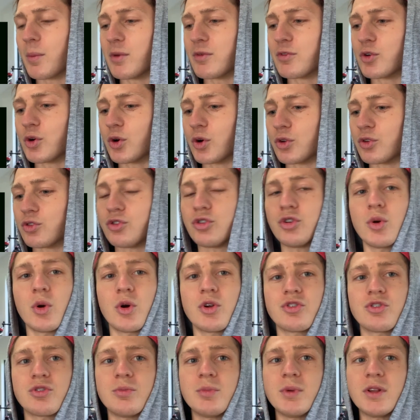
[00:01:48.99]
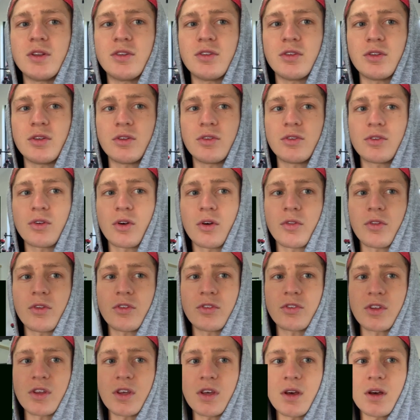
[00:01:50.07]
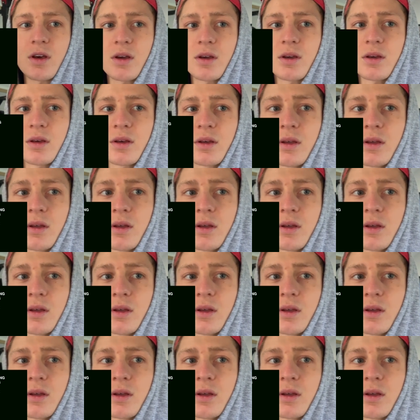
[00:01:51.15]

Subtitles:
we've got 200 meters on the ski erg.